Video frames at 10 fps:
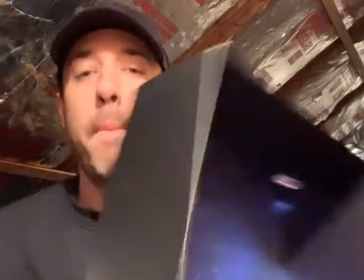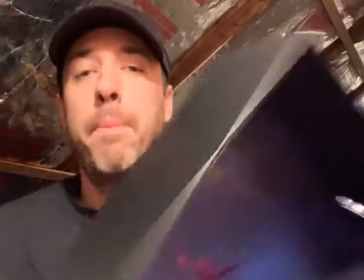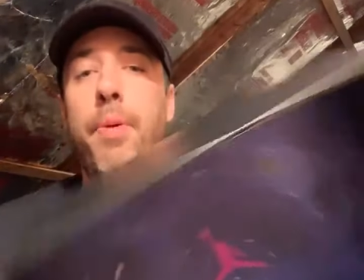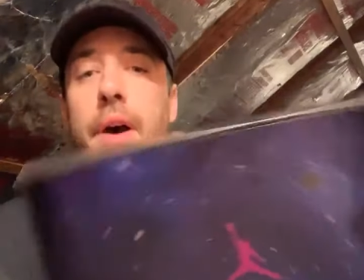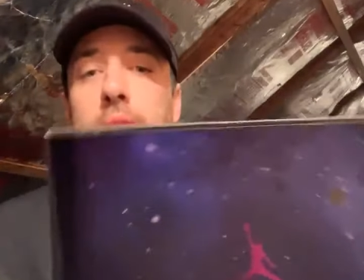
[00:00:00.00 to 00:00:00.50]

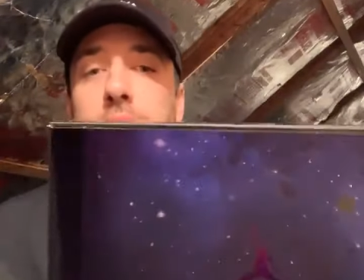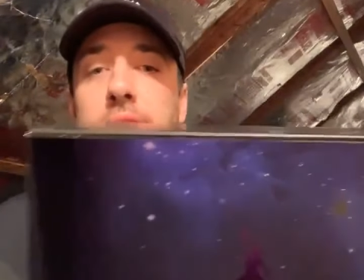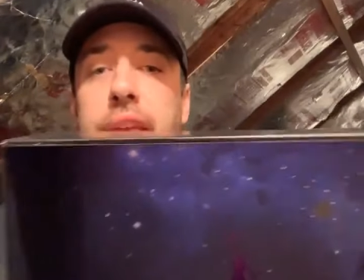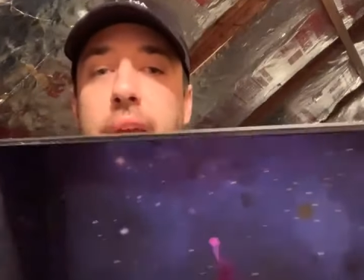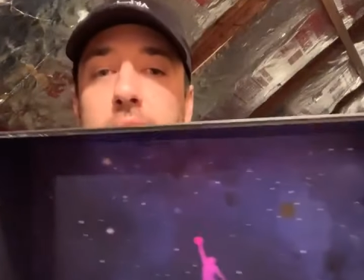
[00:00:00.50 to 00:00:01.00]
But the
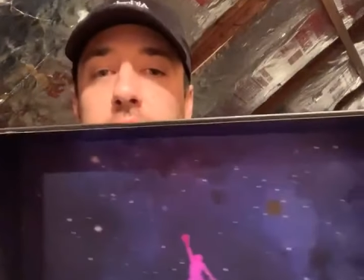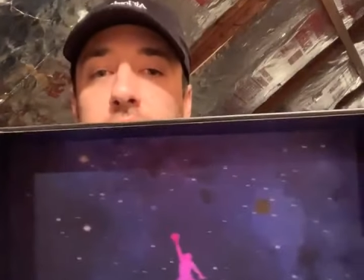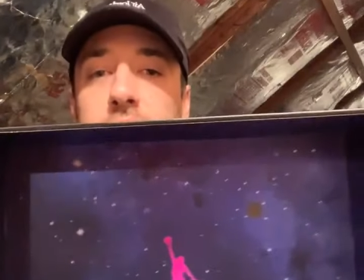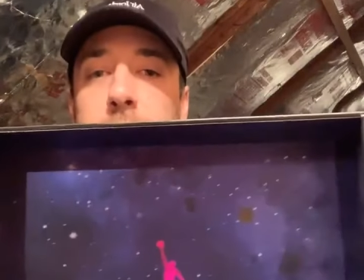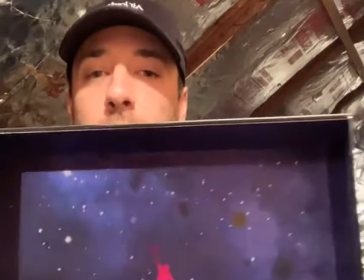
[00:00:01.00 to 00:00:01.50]

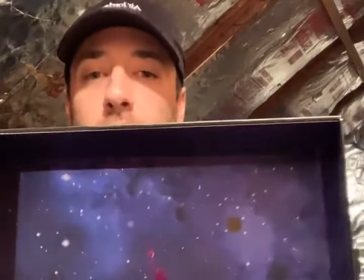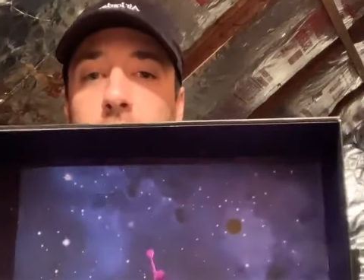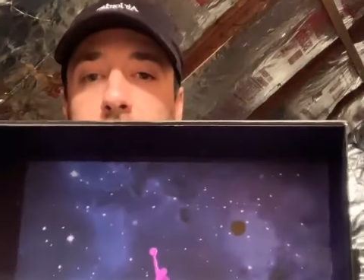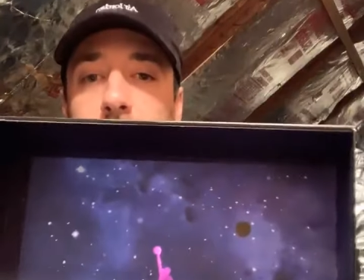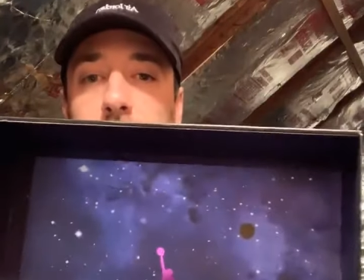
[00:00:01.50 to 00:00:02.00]
Galaxy
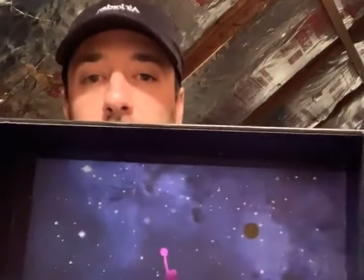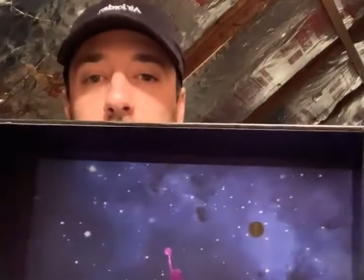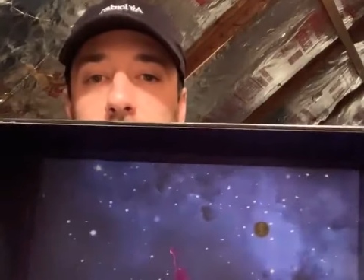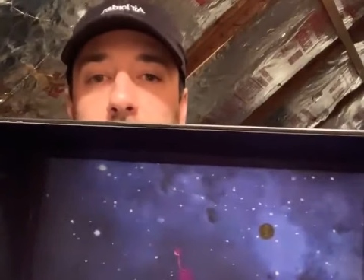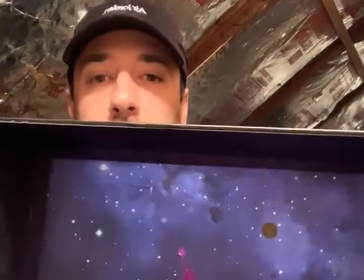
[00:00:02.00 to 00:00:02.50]
box,
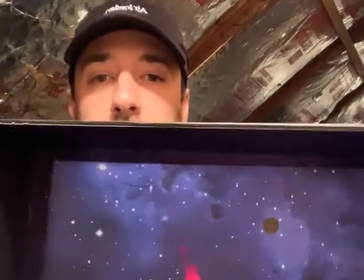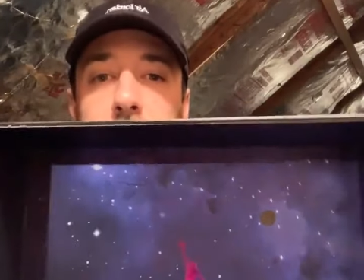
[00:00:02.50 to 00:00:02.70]
like,